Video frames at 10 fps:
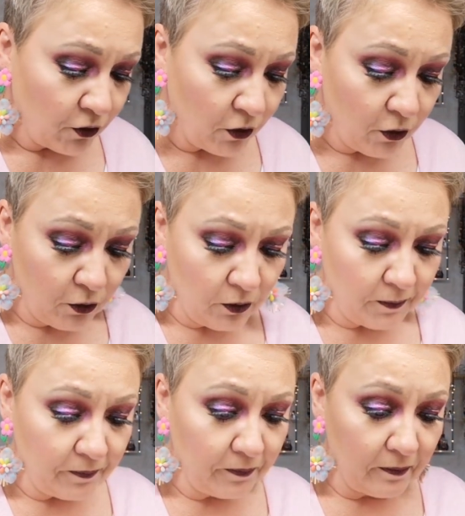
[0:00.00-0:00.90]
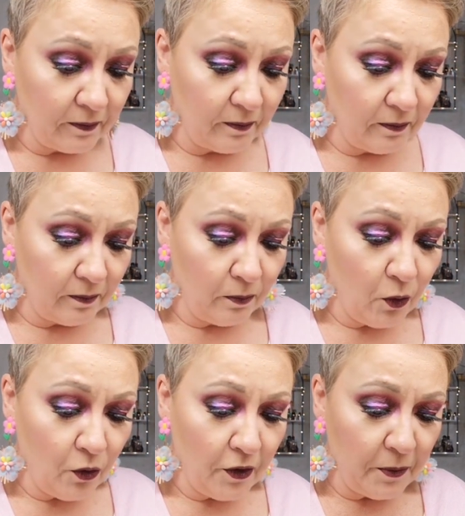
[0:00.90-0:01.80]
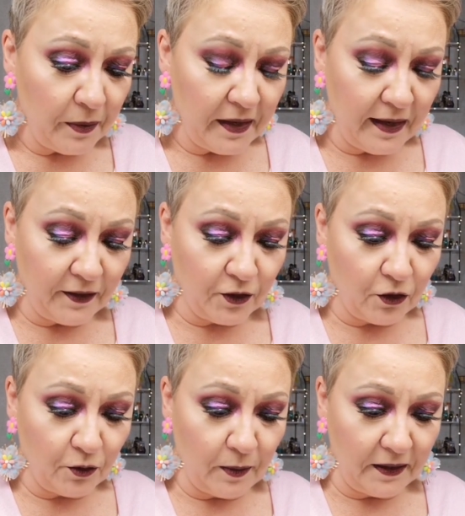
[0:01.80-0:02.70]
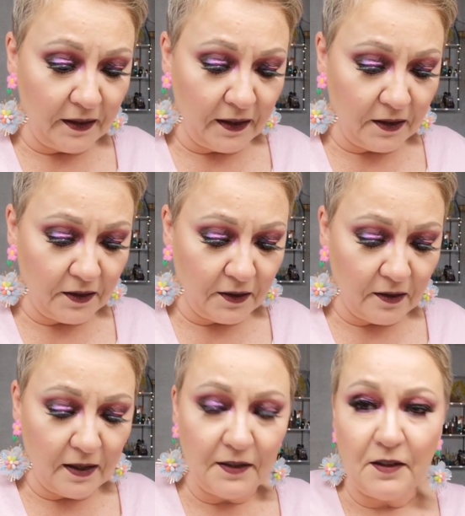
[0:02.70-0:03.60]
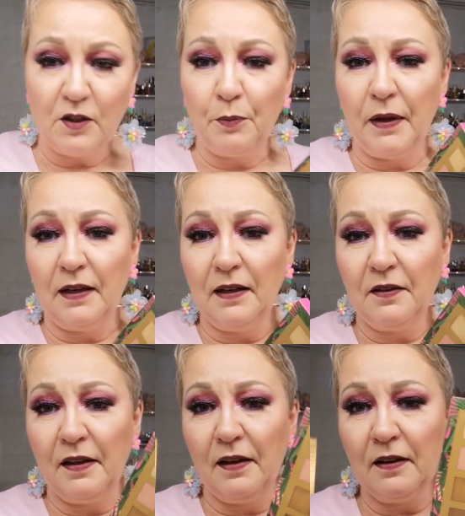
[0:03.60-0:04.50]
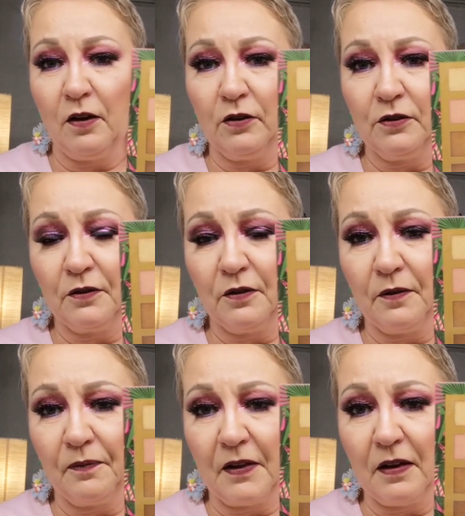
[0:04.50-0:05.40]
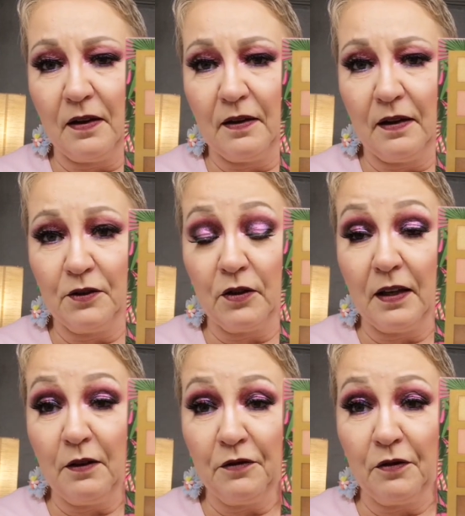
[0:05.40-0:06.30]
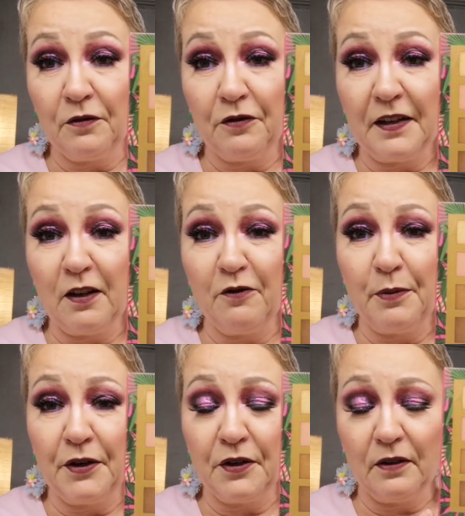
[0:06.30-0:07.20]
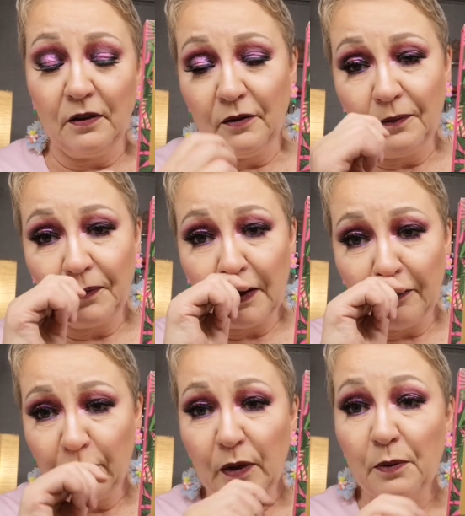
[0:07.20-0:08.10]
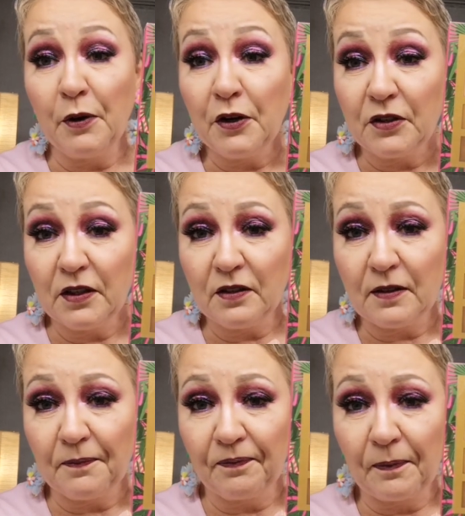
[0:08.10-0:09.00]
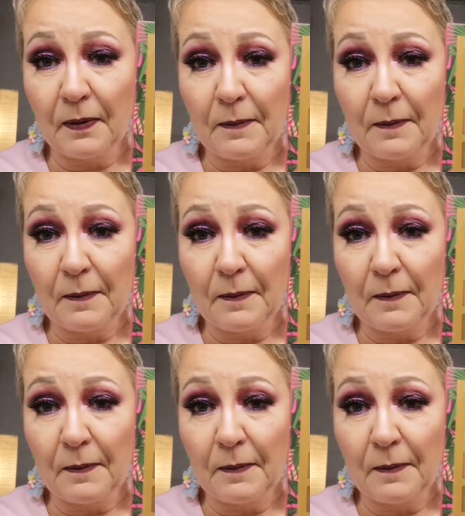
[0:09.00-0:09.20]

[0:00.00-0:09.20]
So more BH Cosmetics. This is a palette that I got as a gift, free of gift with purchase.